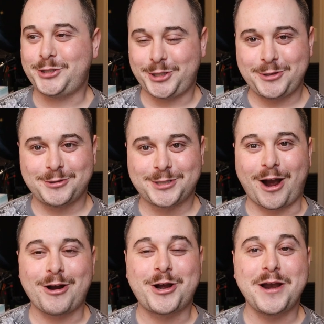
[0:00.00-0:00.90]
shoes
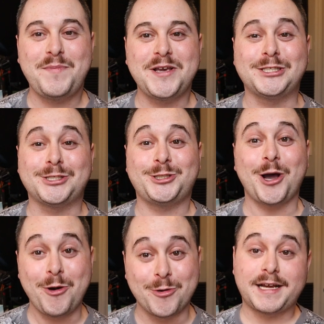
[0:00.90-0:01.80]
are gonna be
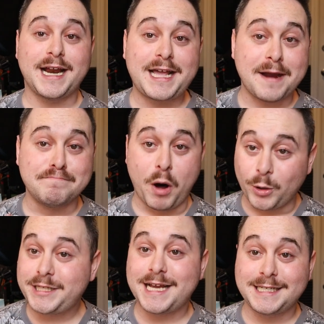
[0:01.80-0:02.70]
soaked. They're gonna get
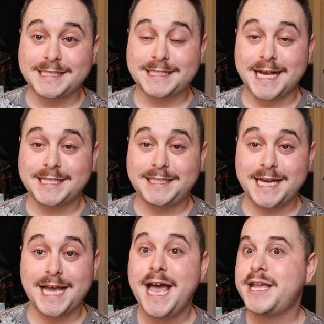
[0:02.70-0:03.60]
moldy and
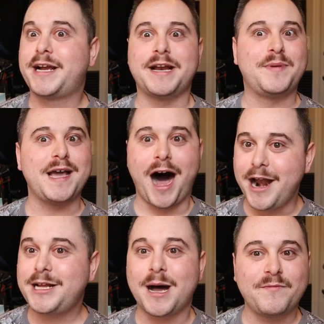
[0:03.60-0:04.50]
disgusting, you're gonna be
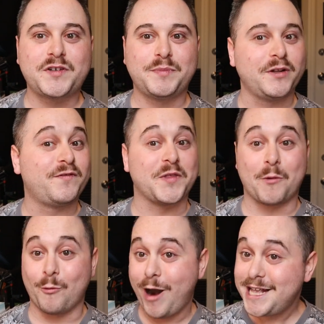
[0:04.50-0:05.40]
uncomfortable for
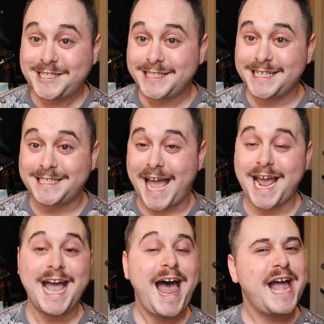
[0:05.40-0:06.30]
the rest of the
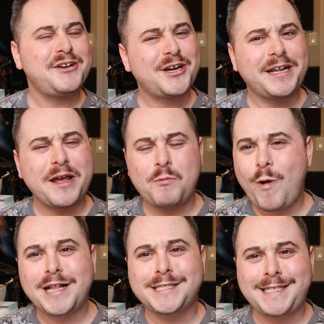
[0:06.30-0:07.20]
day, and you're gonna get
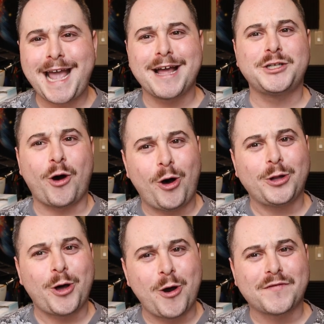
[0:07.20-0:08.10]
wet sand
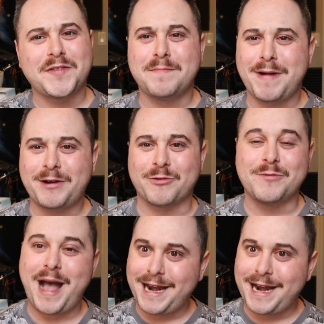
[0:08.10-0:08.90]
all over the mudroom,